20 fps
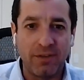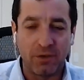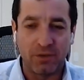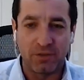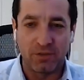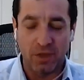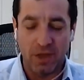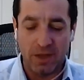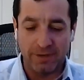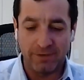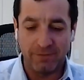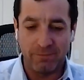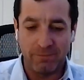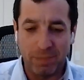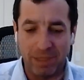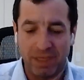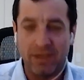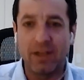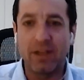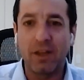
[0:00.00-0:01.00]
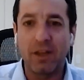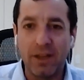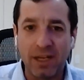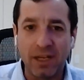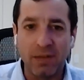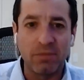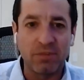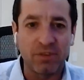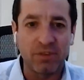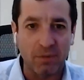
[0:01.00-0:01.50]
There's a lot of big
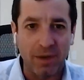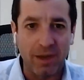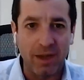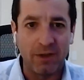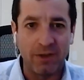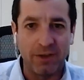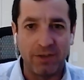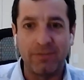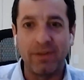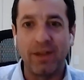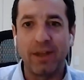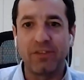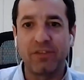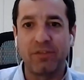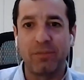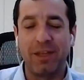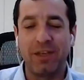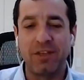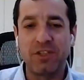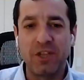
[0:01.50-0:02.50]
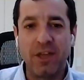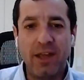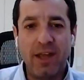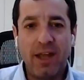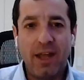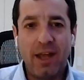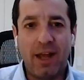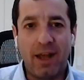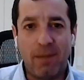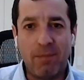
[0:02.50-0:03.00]
claims around investment.
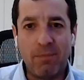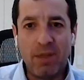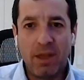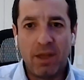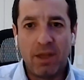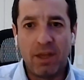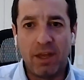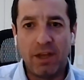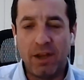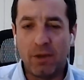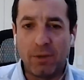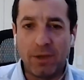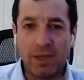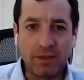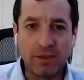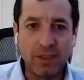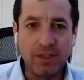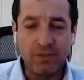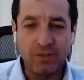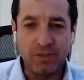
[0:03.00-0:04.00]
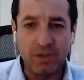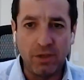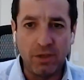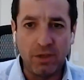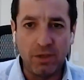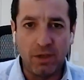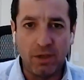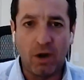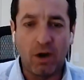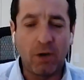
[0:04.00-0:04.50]
Uh, you know, at least
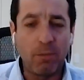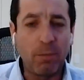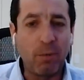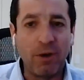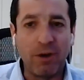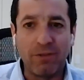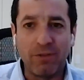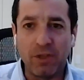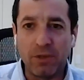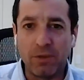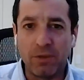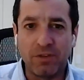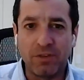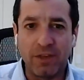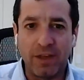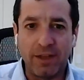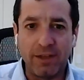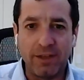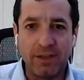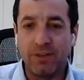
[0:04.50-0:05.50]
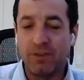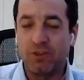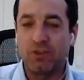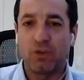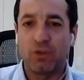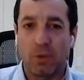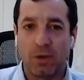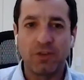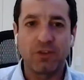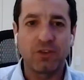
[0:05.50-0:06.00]
uh, our point of view is that in the
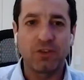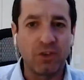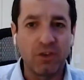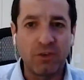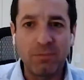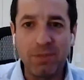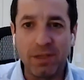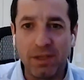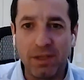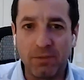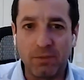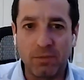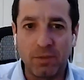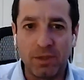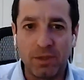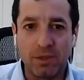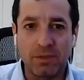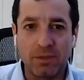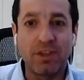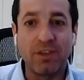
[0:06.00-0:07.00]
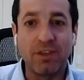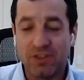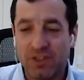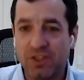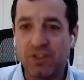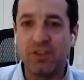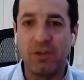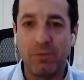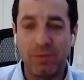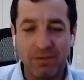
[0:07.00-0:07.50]
short term, it will
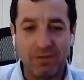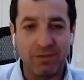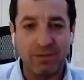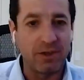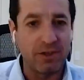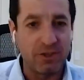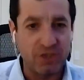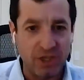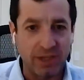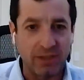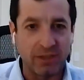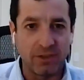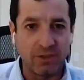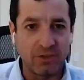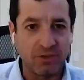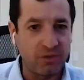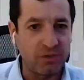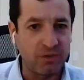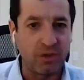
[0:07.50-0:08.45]
continue to be very challenged.